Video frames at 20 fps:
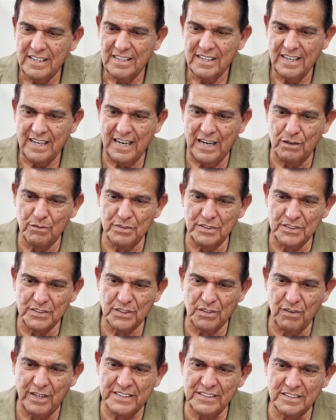I was
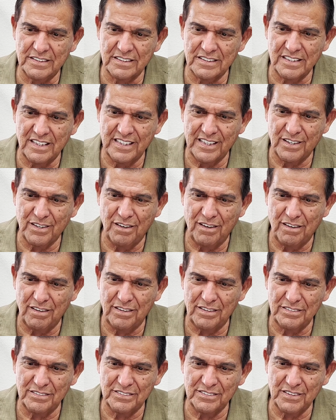graciously
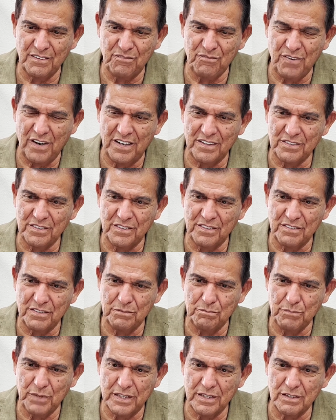called the father of
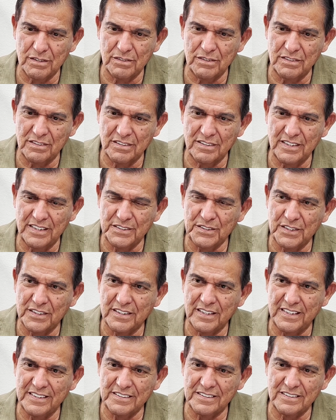medical
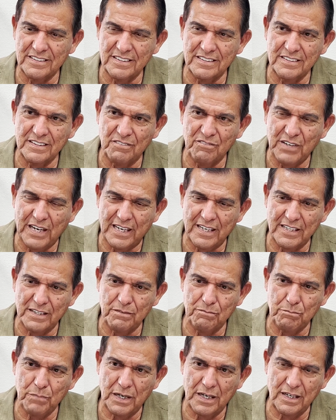education in the Valley
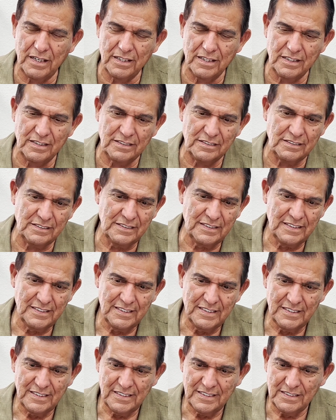
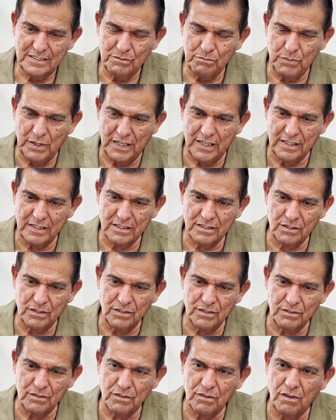by
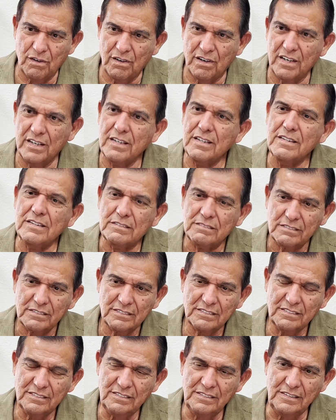Colonel Card
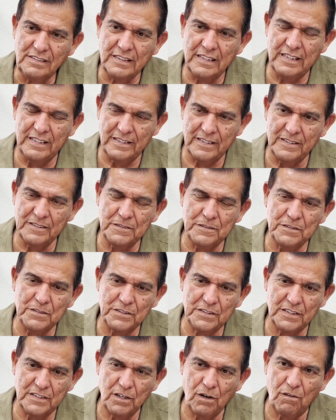and others
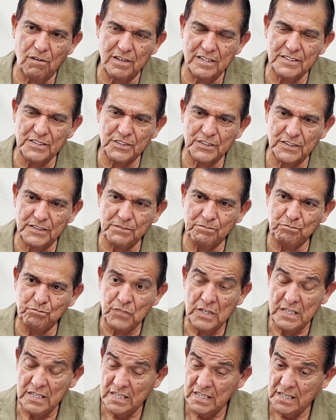in Harlingen,
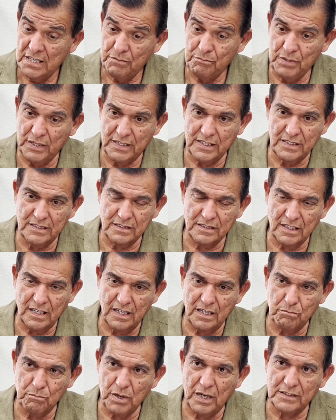because I
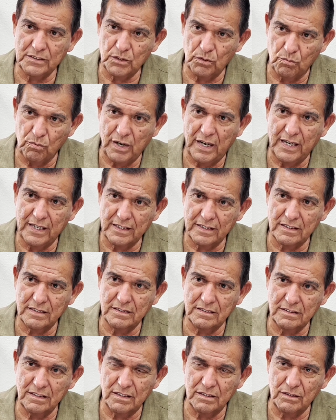brought the RAC,
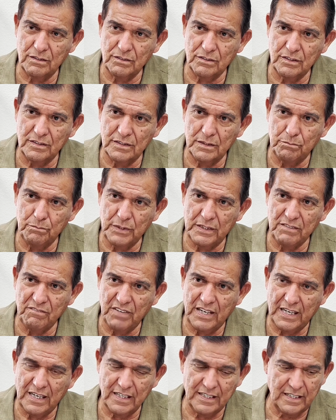to the
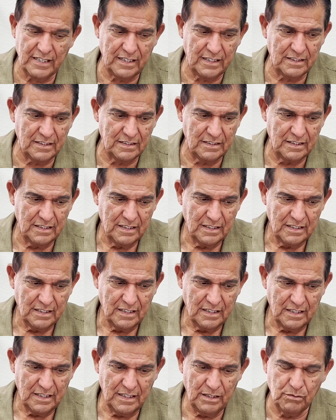Mid-Valley,
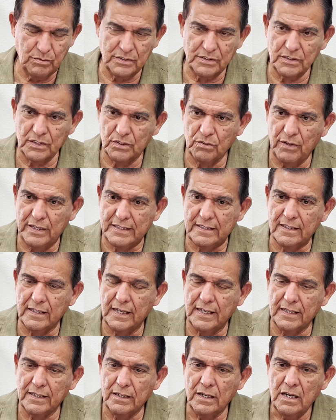it was a great
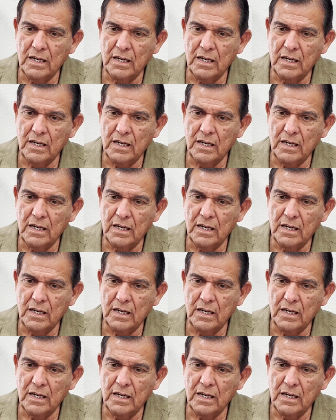thing.